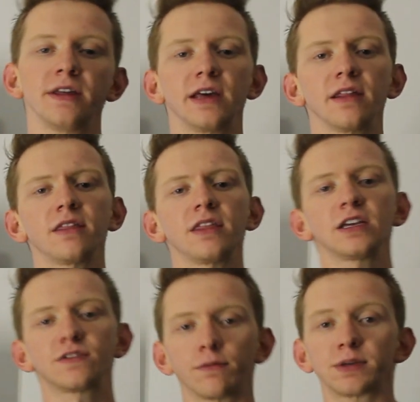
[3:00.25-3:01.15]
The other
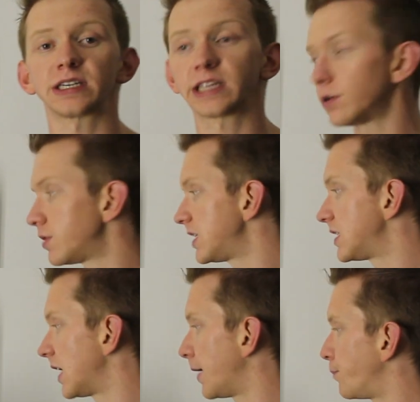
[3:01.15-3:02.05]
thing is, from a security
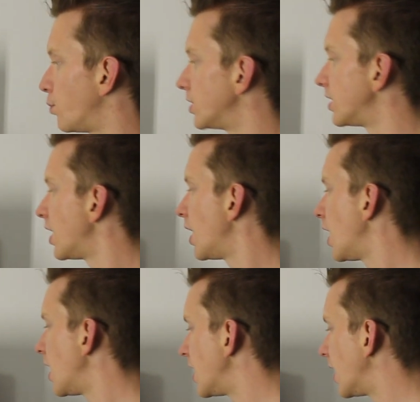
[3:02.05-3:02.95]
standpoint,
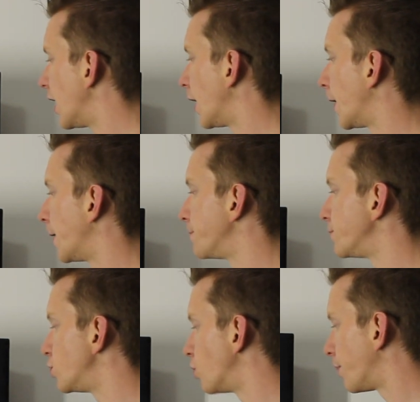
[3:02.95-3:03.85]

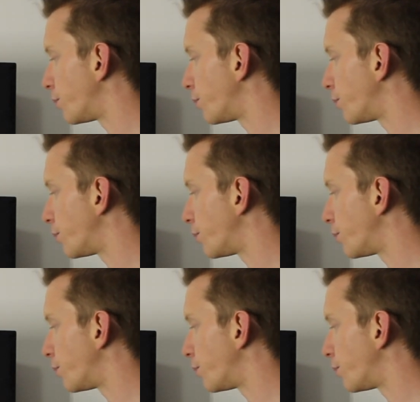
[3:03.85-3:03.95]
you are